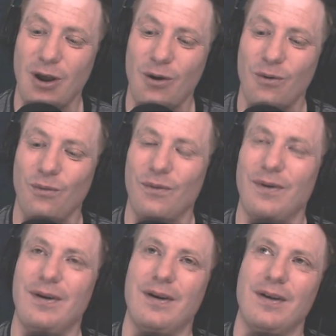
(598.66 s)

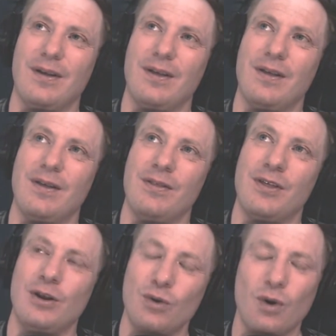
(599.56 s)
So
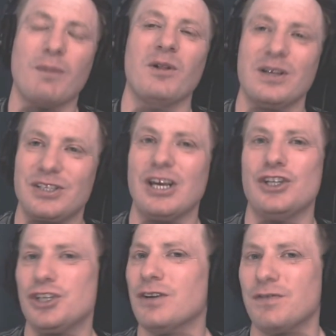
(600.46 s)
the
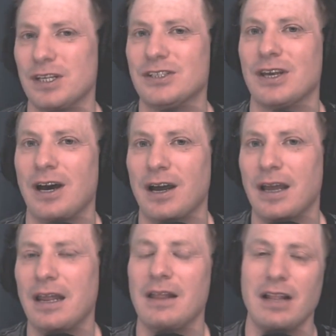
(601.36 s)
normalization of
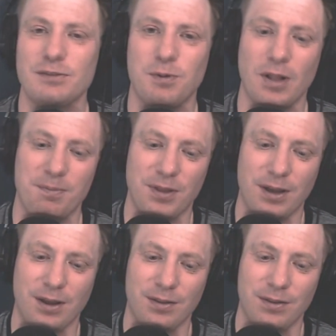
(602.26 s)
this guy, and let's
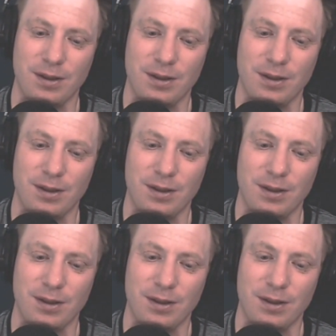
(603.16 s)
pull up